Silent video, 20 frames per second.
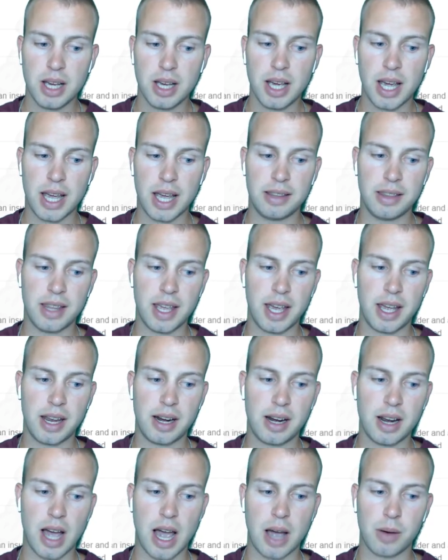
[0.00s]
and
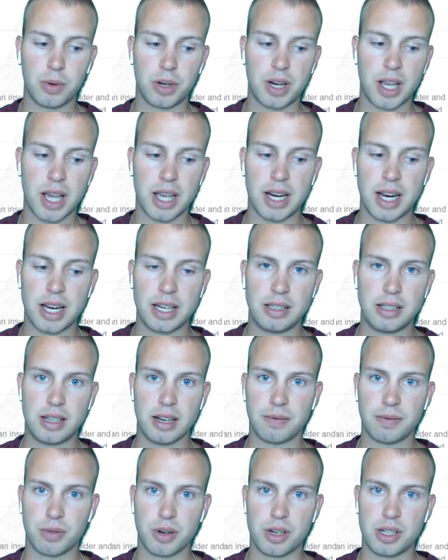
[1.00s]
then I would get a
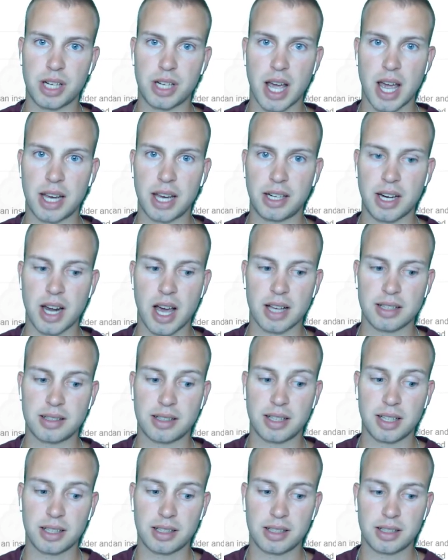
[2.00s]
different
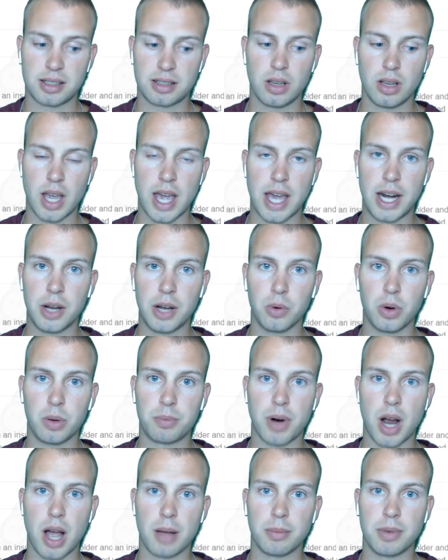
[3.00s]
diagnostics and it would
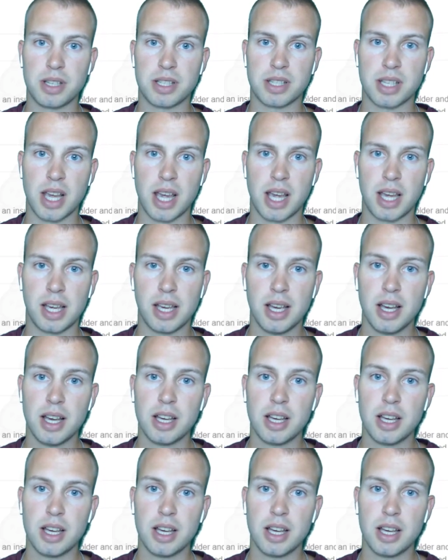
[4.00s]
probably say